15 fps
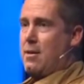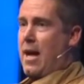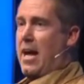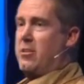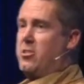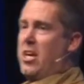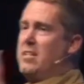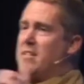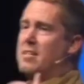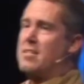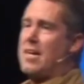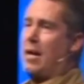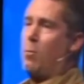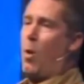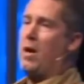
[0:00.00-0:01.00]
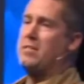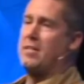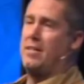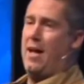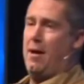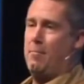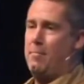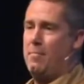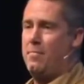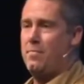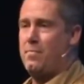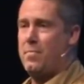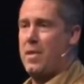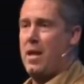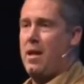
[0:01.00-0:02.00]
And Jesus said what to them?
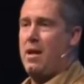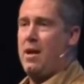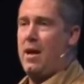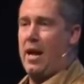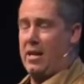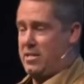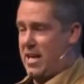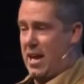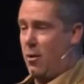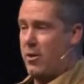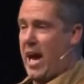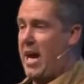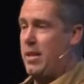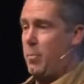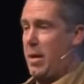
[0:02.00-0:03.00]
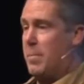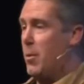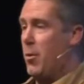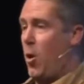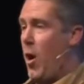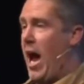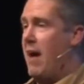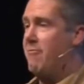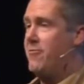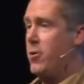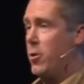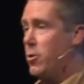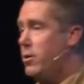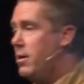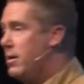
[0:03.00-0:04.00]
He said, "Okay, the people don't have food.